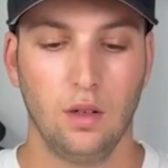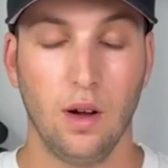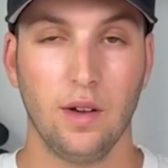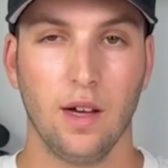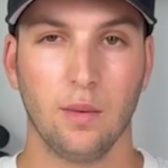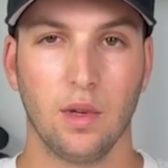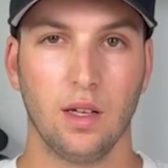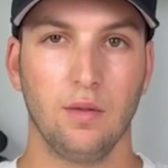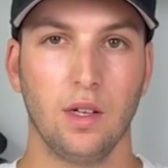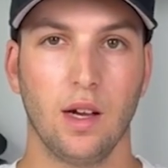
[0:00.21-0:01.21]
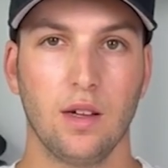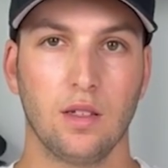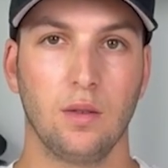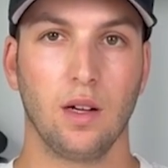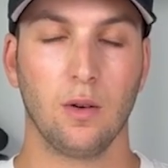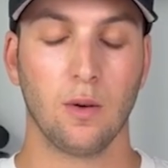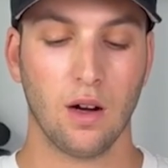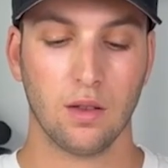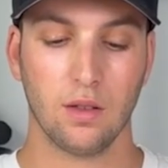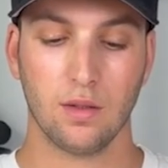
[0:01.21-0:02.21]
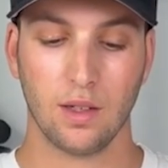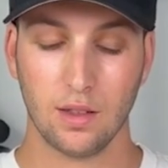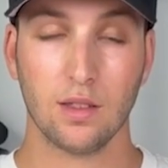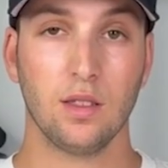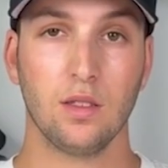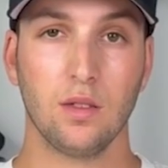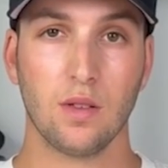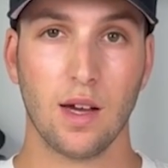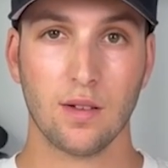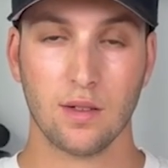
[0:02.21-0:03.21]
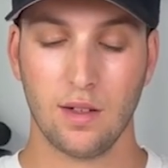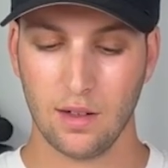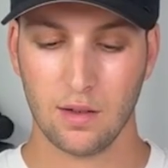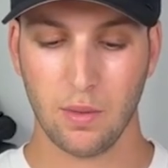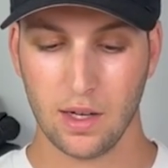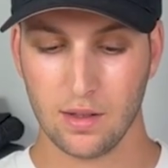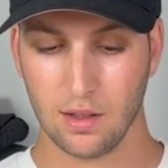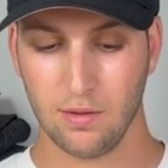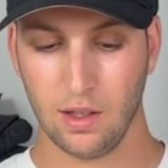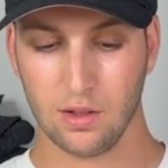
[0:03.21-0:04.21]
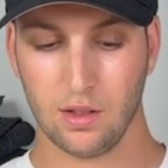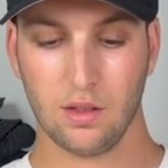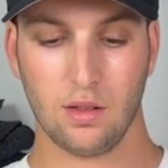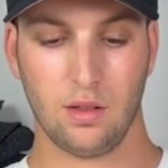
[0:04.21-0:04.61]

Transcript: Right now I'm going to give you guys a quick walkthrough of our LT-2000 and its basic functions.